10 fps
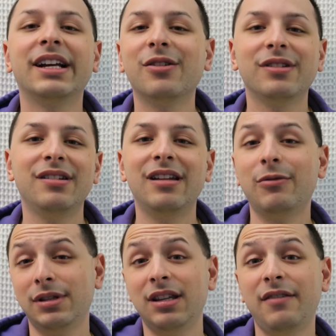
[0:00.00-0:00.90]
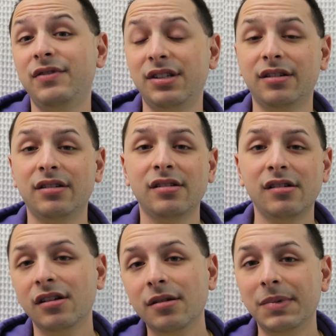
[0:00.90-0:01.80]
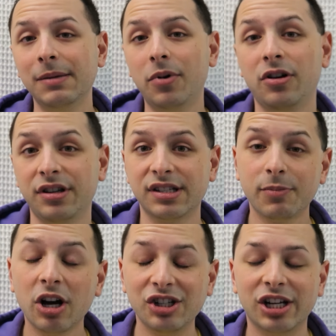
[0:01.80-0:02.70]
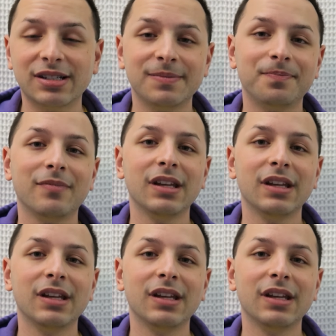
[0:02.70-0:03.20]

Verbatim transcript: Like I would I would love to be a part of this project.